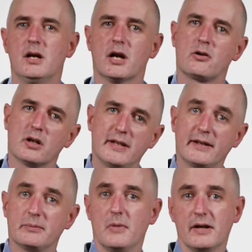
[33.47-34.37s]
A crook
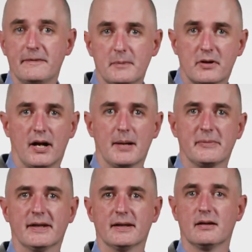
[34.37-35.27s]
takes money from a crime
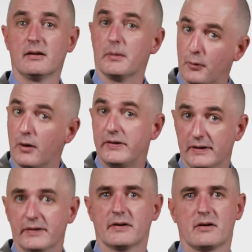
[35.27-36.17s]
scene, the
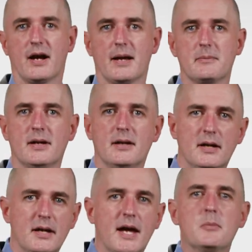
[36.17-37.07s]
proceeds of a crime,
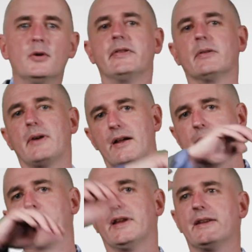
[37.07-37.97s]
and moves it around
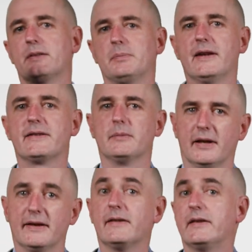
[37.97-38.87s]
from place to place to
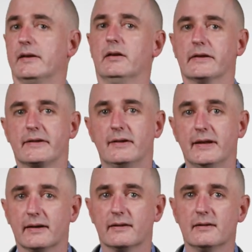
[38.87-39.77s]
place until it looks
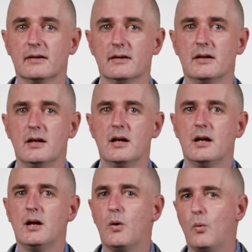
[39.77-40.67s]
clean.
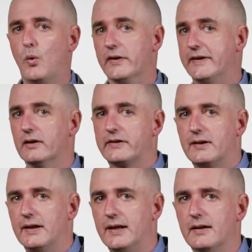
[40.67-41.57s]
Once it looks
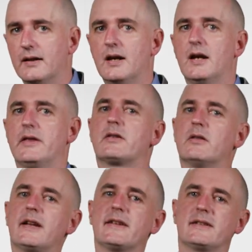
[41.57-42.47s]
clean, the
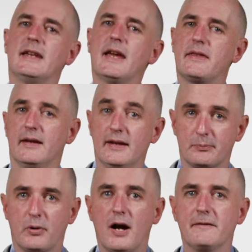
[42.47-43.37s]
crook has to get his
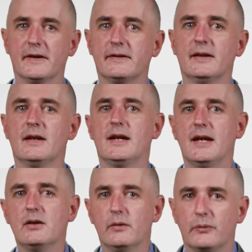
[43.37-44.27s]
profits
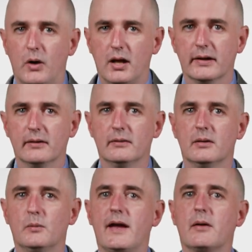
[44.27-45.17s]
into his wallet
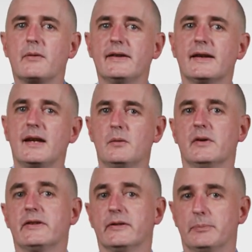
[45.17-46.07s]
without raising
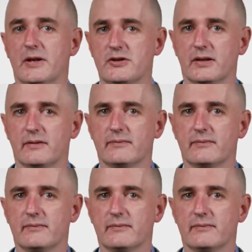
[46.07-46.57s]
anyone's suspicion.